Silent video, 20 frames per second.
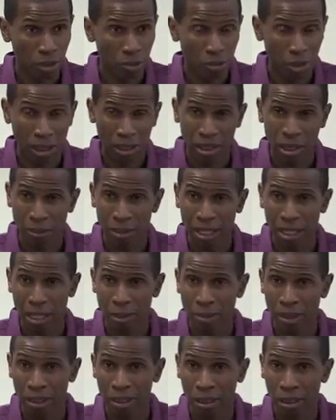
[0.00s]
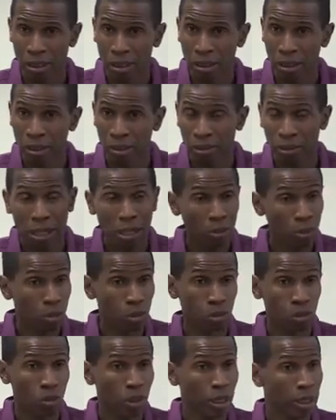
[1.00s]
By the time I got back to Glendale, I
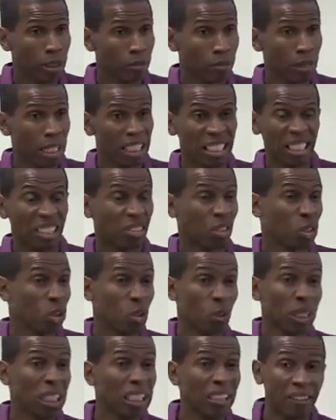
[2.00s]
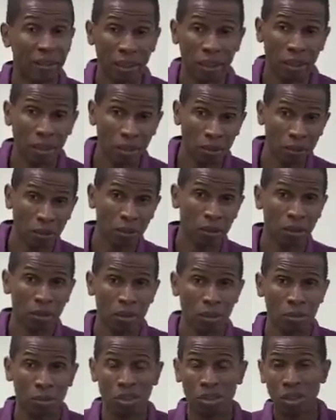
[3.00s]
was straight. I didn't have to do anything.
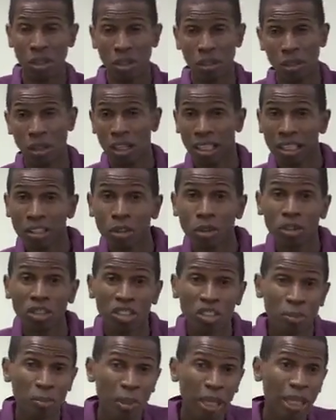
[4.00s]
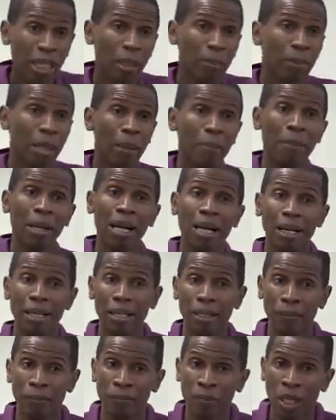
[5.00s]
It was gone. All I had to do was just make up my
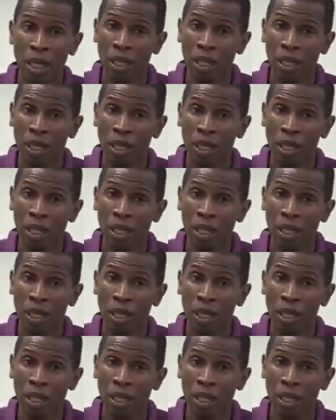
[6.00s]
mind.